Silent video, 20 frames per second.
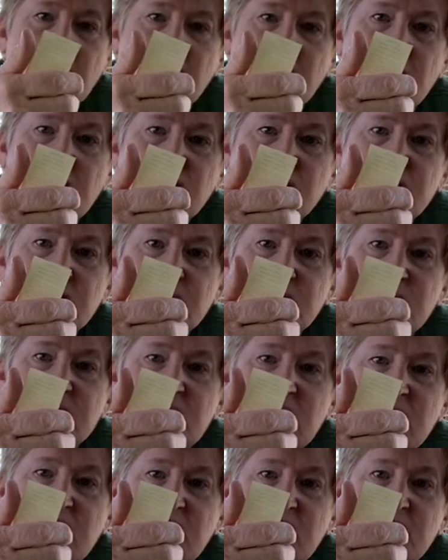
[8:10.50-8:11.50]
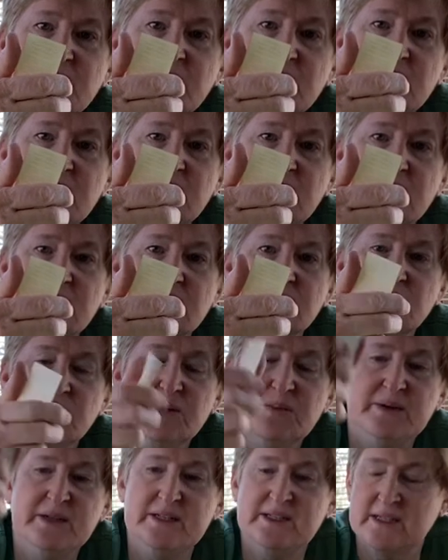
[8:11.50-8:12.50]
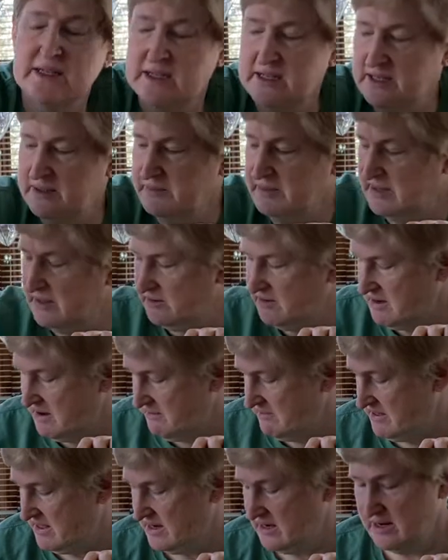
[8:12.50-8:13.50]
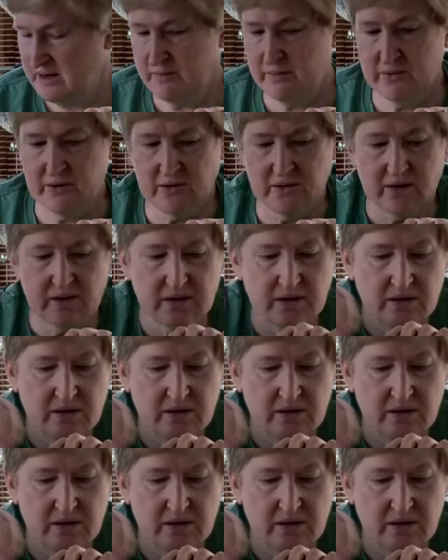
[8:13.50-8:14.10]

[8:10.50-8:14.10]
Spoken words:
Here's some thyme, creeping thyme. I don't have that anymore.